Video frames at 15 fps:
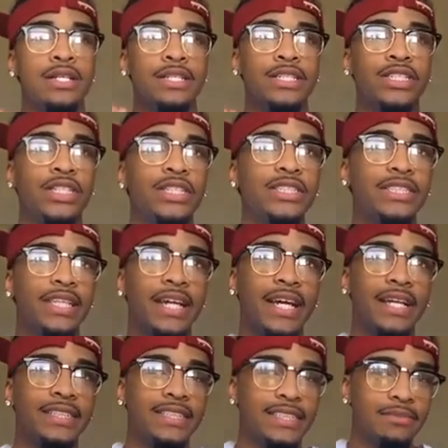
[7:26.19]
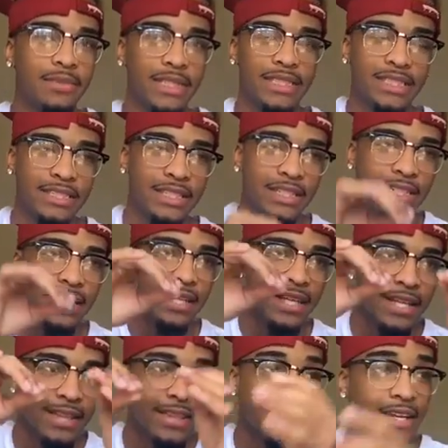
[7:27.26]
She said she missed
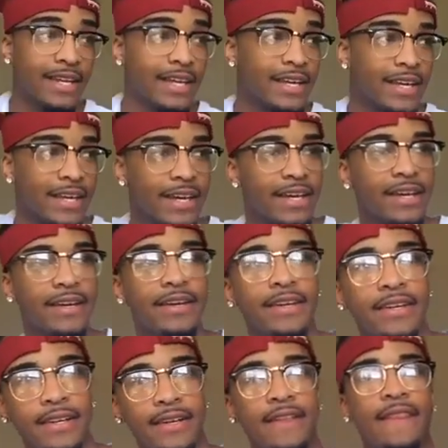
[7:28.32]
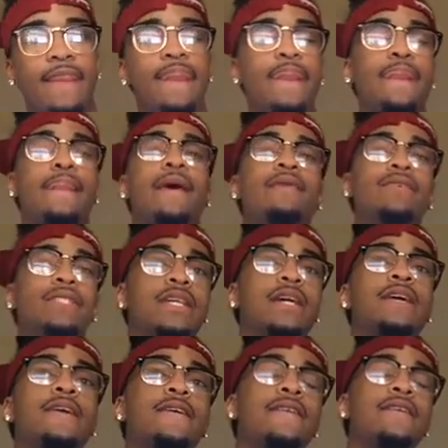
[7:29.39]
the dick. I was
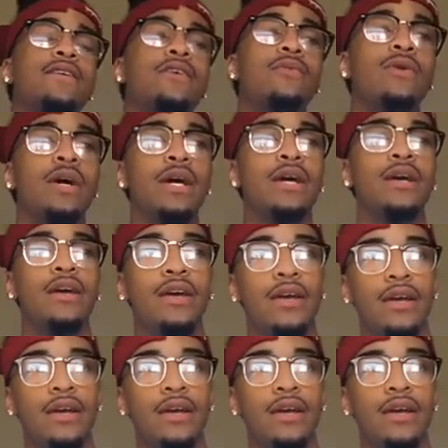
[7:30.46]
like, you know what?